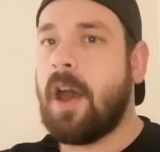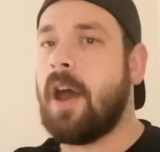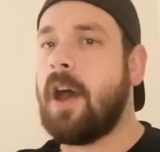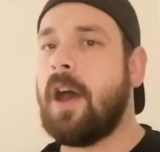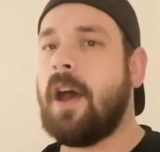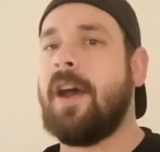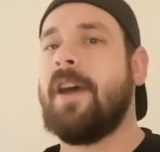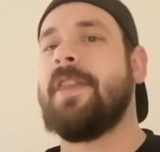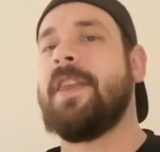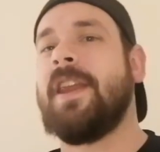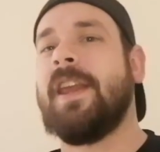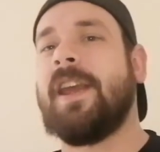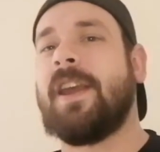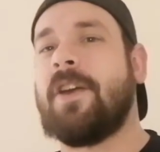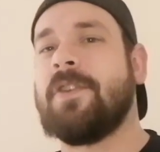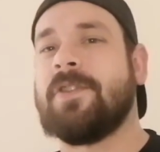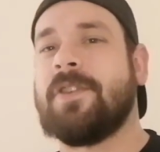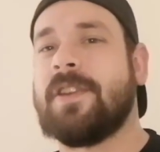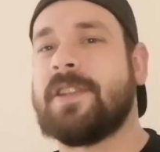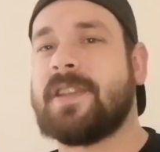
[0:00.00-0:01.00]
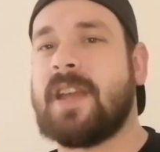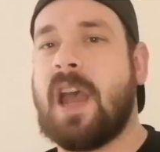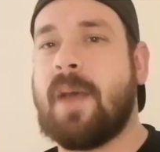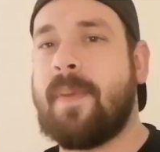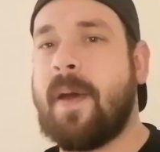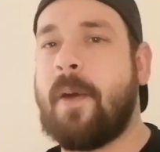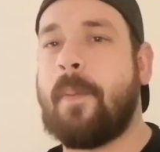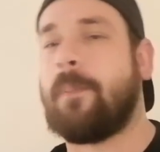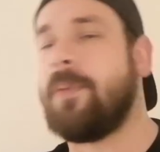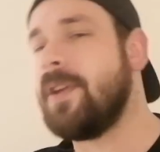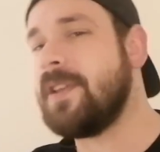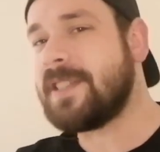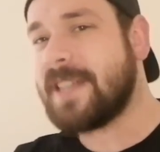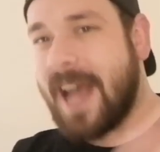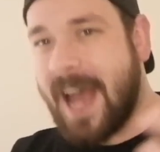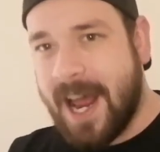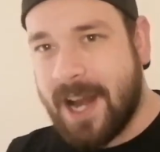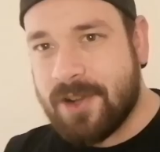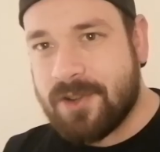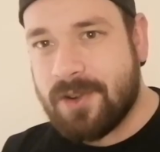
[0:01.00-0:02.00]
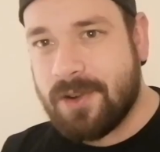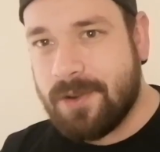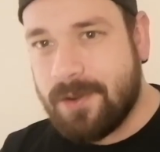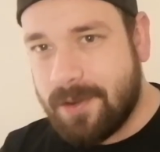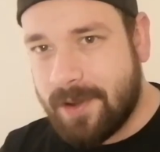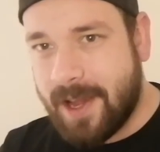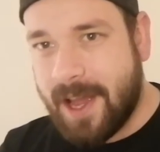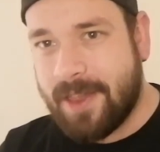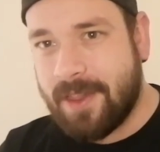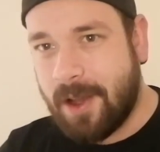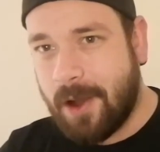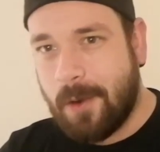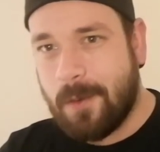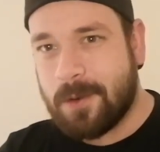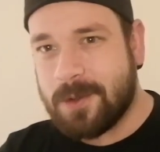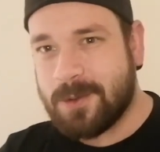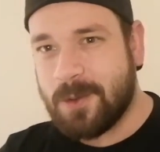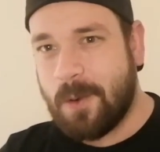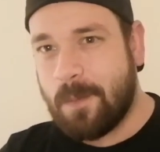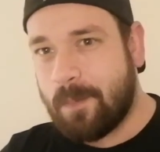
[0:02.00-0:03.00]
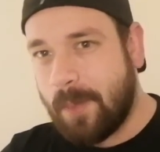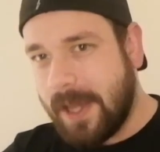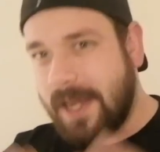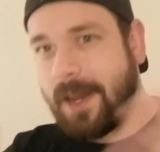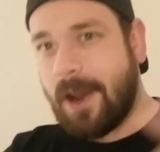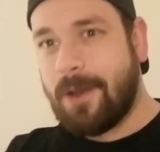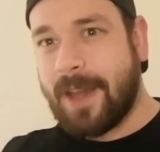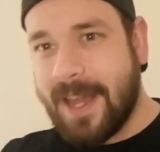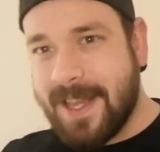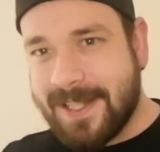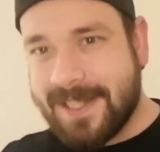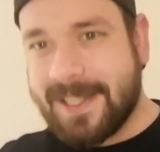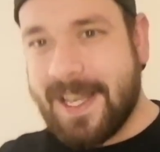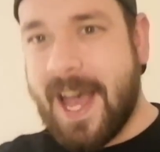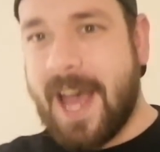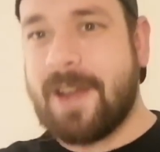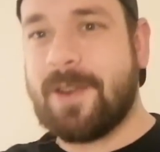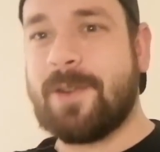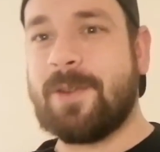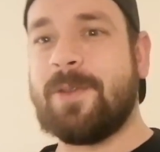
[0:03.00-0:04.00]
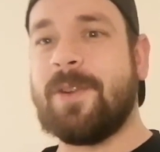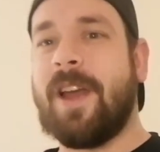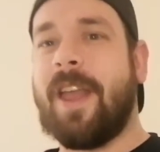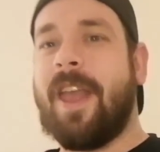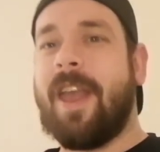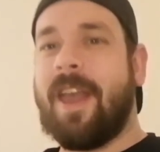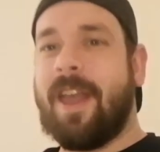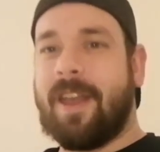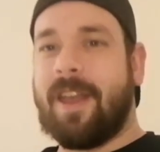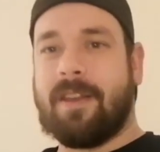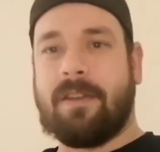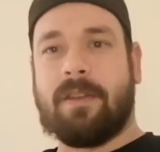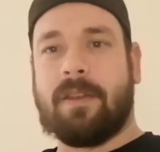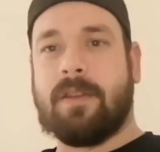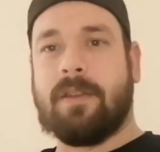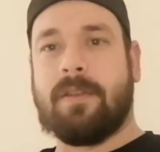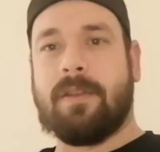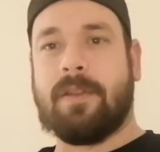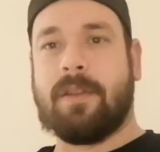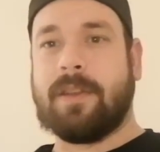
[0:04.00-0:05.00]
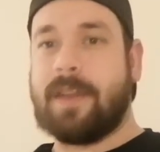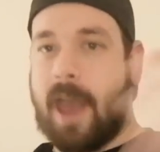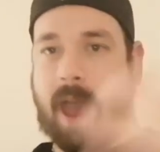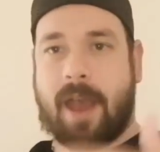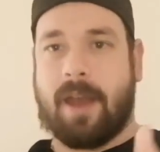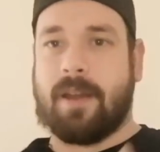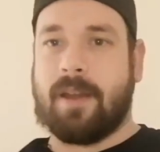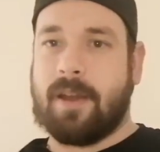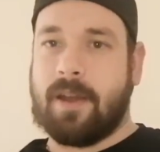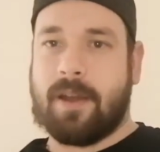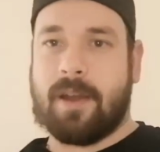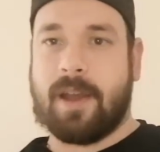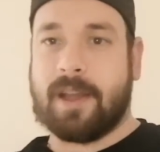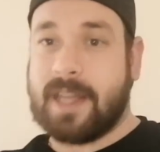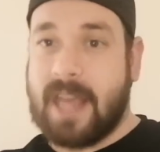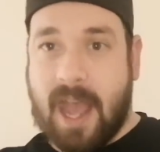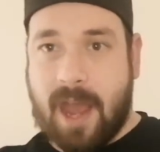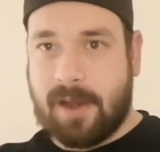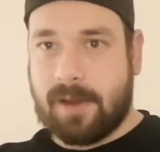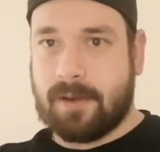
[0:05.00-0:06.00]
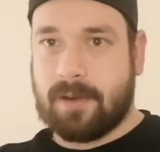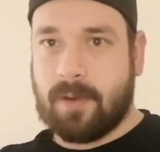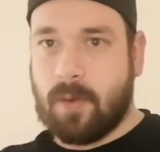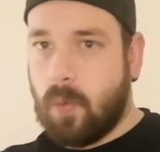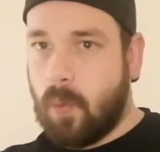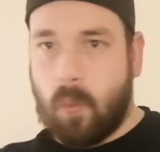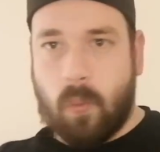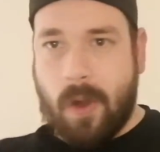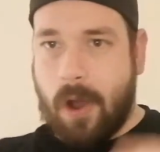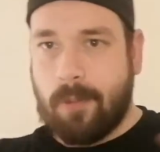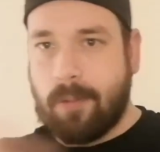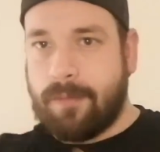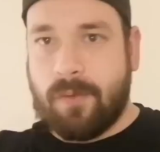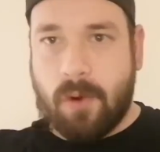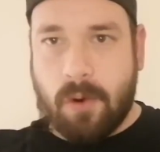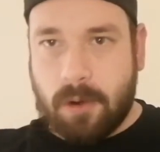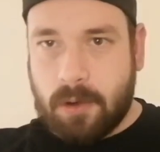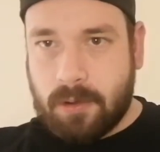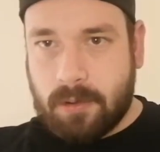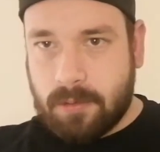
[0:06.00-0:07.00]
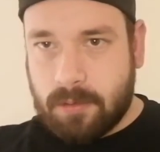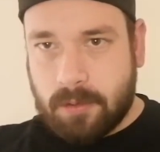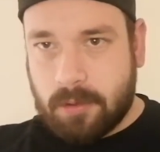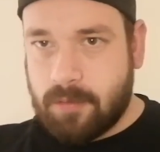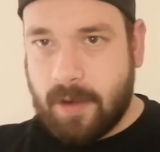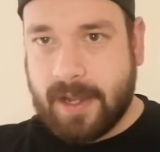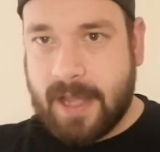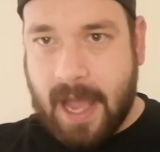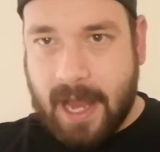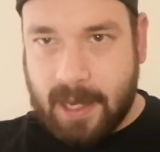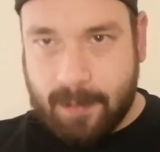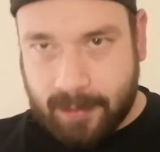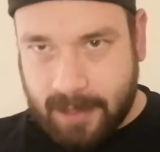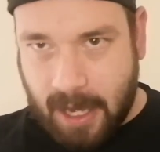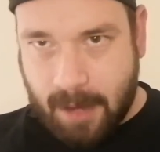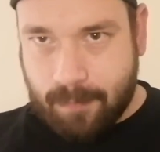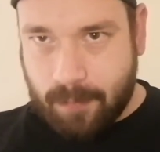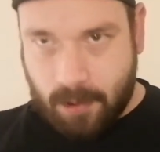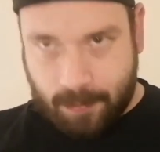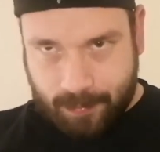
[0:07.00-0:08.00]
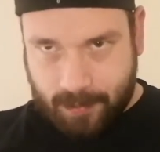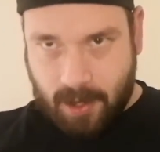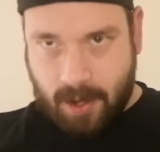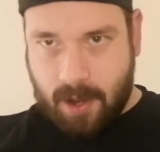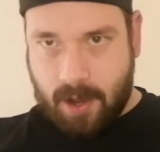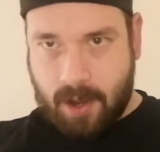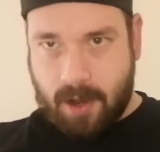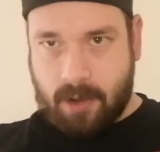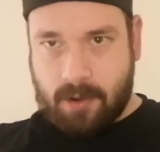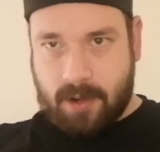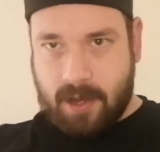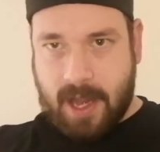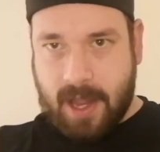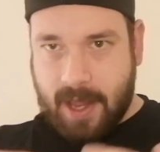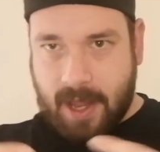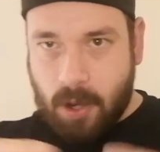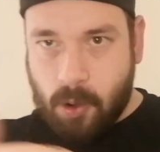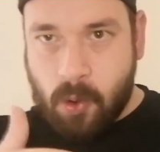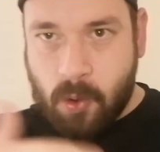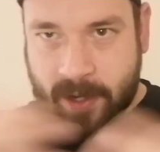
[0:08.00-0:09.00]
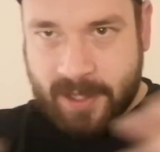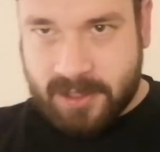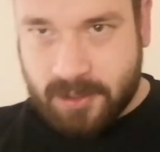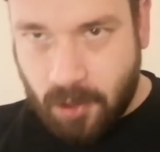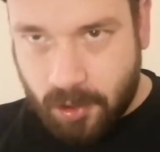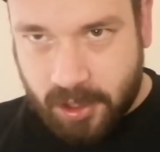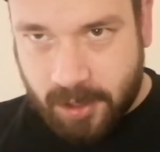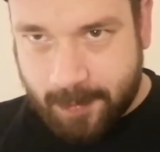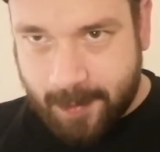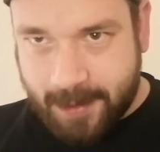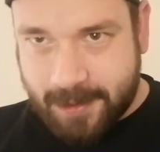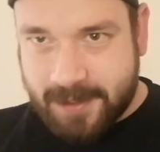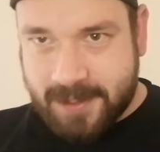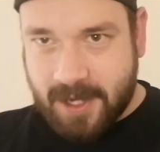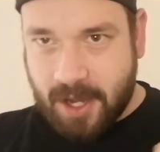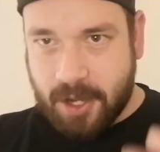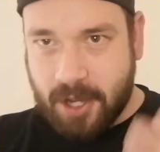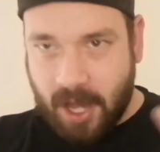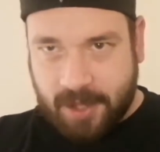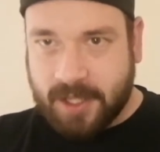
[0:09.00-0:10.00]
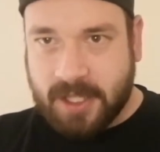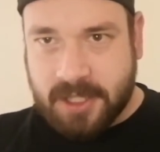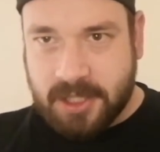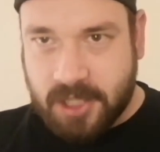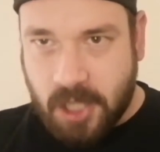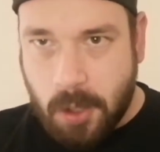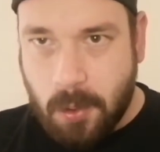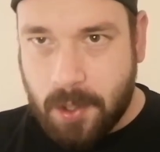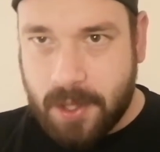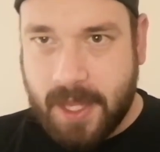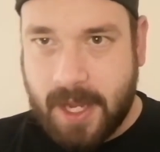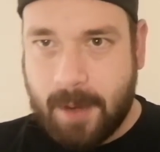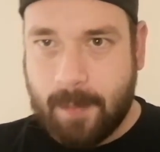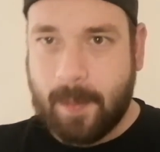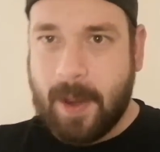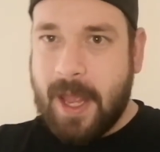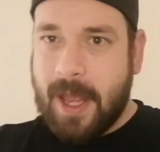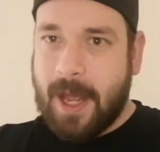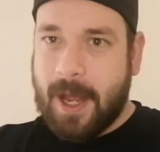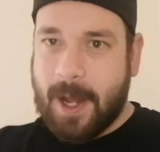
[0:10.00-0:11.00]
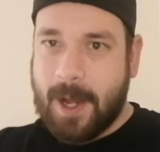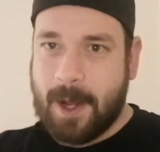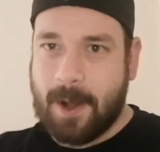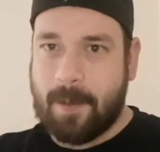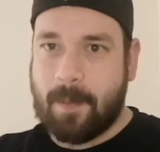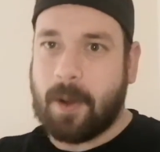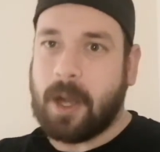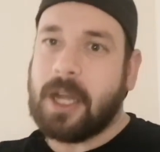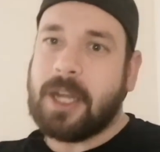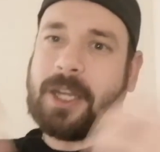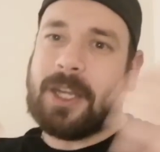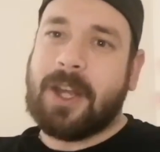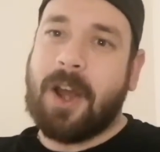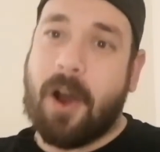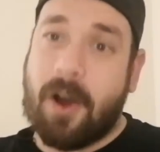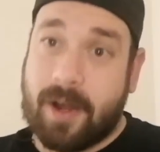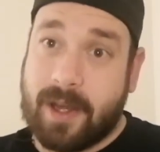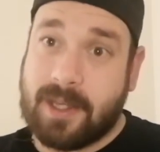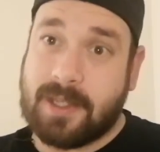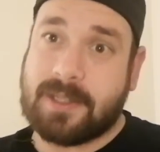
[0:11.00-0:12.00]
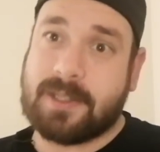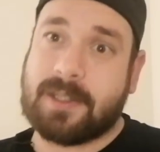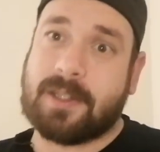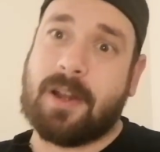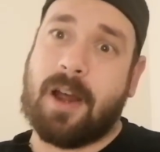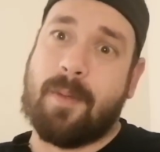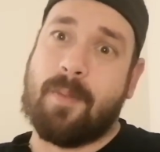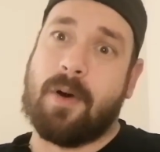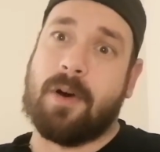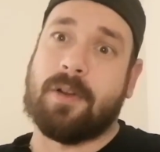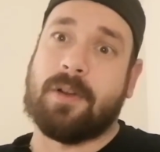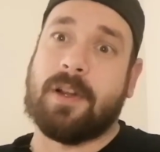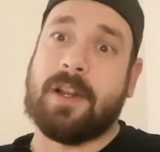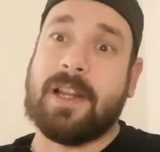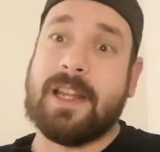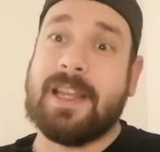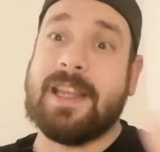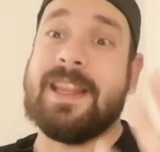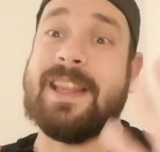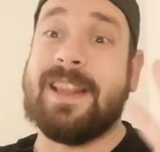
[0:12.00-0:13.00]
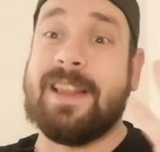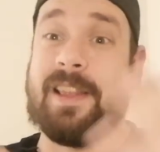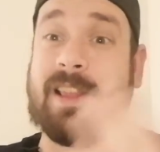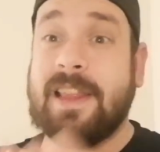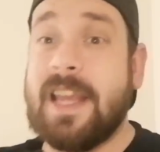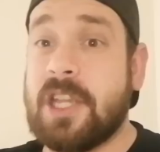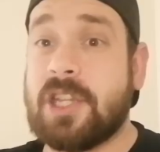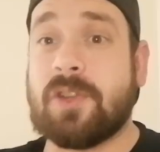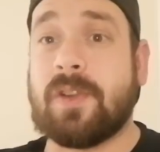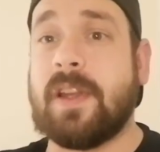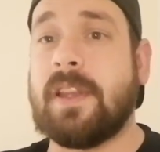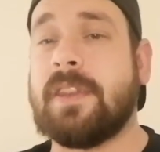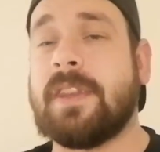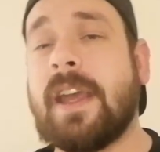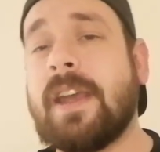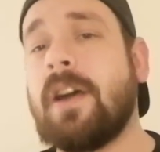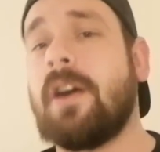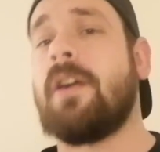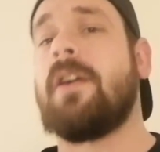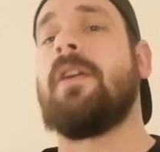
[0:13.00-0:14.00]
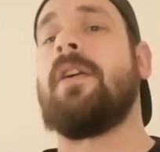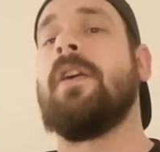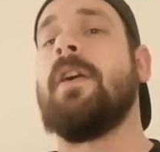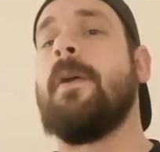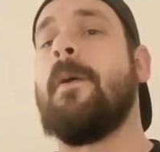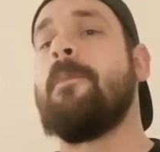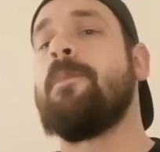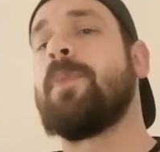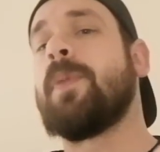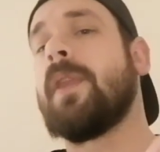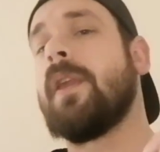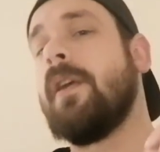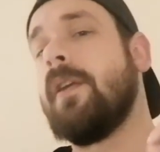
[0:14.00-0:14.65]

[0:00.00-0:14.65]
Uh, then he goes on to say about Prince Andrew and the whole sort of Gate scandal yeah, again, well before Greg Hallett became popular, uh, all his documents, nothing to do with him. Uh, guys, come on. Literally, they are.